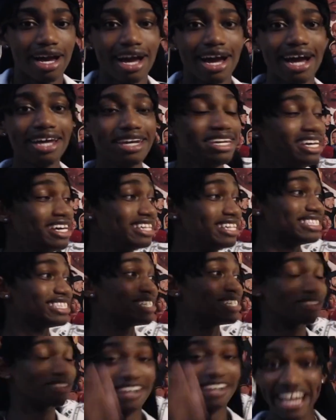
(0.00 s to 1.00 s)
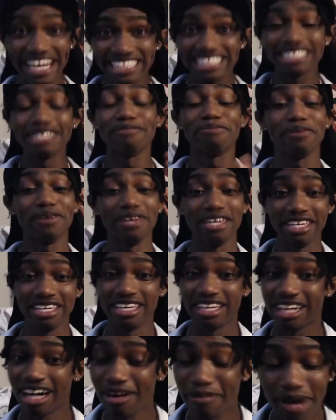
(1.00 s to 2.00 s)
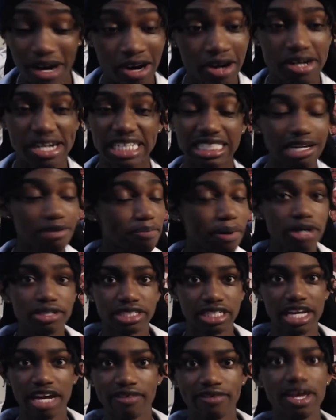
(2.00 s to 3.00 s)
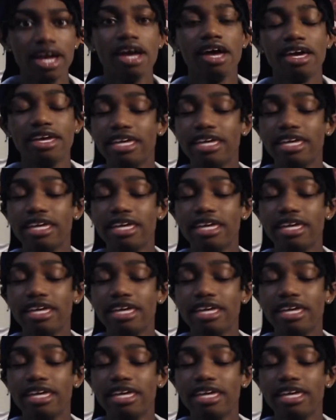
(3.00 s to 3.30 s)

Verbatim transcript: I needs the recipe. Come on, cause I'm posting every.